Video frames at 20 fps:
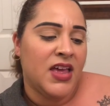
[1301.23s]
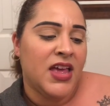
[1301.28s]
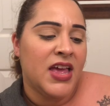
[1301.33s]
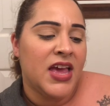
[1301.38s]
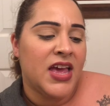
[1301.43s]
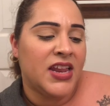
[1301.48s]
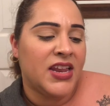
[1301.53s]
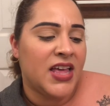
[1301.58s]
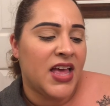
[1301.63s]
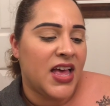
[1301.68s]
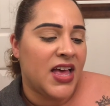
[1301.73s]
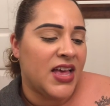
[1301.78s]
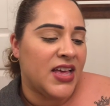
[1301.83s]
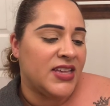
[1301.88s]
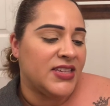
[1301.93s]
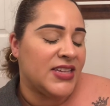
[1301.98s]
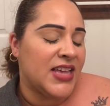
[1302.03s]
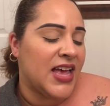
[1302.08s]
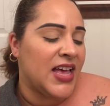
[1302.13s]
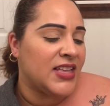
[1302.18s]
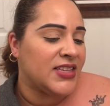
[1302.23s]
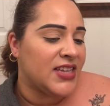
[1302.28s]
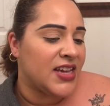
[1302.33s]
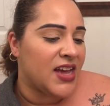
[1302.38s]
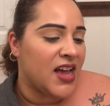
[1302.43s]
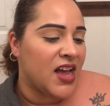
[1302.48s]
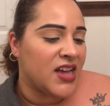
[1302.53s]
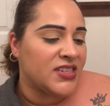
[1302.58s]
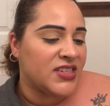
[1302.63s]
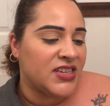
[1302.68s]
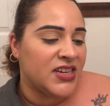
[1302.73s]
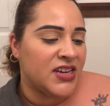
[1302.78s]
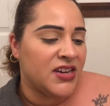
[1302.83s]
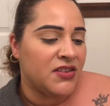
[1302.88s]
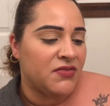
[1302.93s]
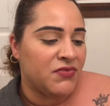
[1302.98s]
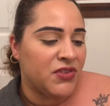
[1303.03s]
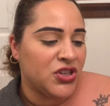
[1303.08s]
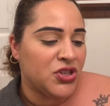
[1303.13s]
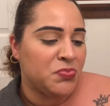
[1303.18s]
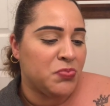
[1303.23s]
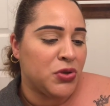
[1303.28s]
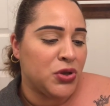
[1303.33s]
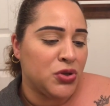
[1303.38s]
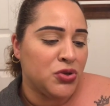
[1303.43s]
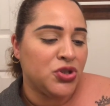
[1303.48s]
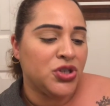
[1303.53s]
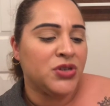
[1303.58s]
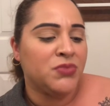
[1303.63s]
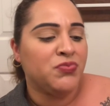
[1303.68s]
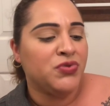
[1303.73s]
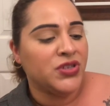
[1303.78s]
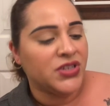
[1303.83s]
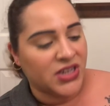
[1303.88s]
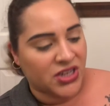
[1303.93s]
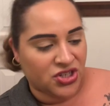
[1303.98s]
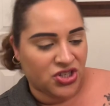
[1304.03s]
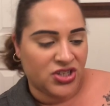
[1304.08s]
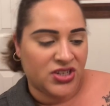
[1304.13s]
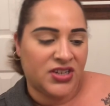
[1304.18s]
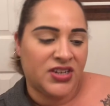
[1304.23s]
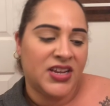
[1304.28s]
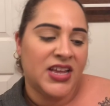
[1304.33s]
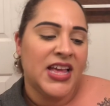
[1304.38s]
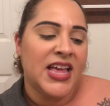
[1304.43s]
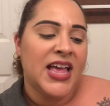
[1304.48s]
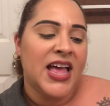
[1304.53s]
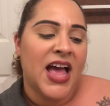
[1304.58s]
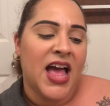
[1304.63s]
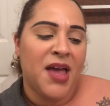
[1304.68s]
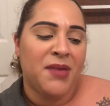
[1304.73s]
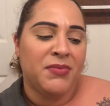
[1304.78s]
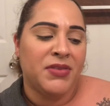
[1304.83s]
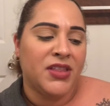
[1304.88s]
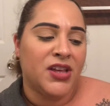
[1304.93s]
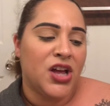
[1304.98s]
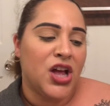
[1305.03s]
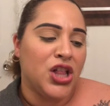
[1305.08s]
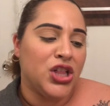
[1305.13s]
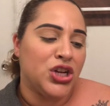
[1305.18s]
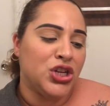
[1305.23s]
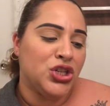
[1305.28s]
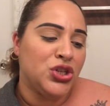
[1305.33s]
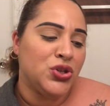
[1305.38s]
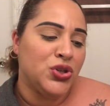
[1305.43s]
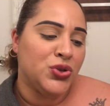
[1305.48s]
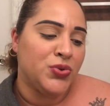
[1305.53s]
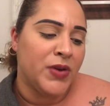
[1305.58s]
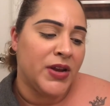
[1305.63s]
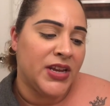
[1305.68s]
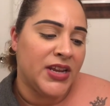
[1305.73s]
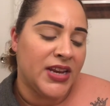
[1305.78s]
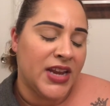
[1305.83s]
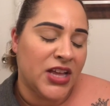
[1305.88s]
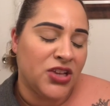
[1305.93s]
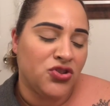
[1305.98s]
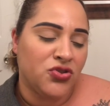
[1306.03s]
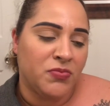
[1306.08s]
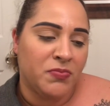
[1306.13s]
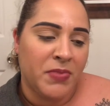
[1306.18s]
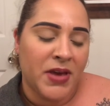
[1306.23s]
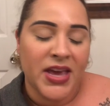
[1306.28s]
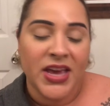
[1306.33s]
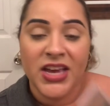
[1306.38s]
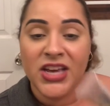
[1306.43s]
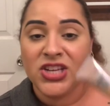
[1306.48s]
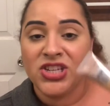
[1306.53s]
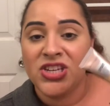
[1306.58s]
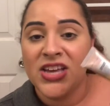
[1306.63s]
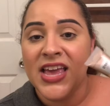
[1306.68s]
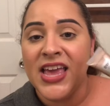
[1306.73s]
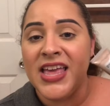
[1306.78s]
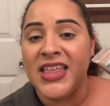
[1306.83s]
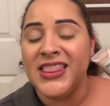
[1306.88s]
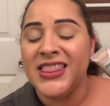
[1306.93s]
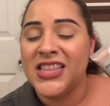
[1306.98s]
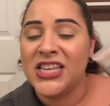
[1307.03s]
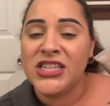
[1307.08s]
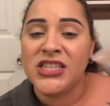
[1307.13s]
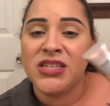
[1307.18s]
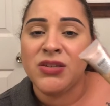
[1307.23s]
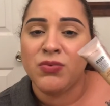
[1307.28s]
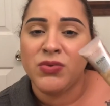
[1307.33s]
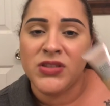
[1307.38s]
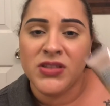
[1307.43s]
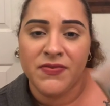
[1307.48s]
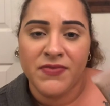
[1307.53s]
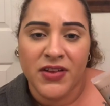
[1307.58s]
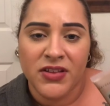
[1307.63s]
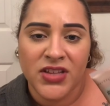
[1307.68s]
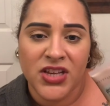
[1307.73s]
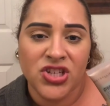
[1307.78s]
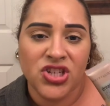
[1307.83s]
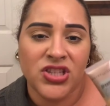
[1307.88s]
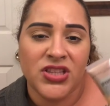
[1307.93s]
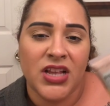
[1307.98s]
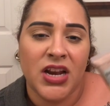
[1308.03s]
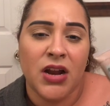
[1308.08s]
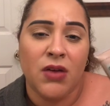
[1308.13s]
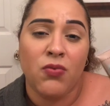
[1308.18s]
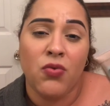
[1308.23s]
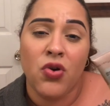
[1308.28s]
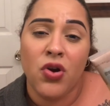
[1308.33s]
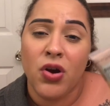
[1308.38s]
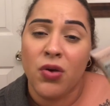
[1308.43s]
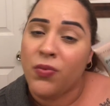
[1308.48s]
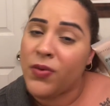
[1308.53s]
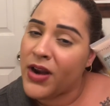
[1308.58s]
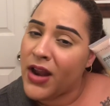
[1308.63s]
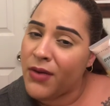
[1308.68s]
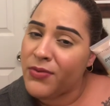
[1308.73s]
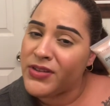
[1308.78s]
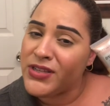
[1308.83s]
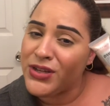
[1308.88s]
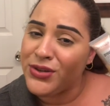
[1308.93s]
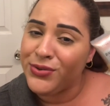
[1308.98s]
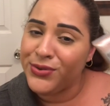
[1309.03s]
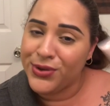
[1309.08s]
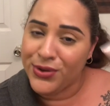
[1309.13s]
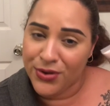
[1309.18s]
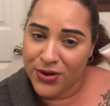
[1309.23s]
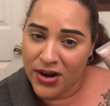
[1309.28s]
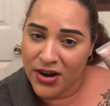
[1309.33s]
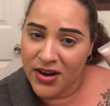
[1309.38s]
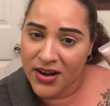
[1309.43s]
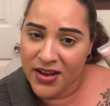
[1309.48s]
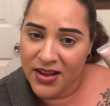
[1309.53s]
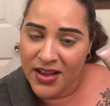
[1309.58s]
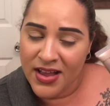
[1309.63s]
And it has antioxidant and rich pollution protection. I'm in the color 220 Natural Beige, and this was the foundation that I wore when I was in New York.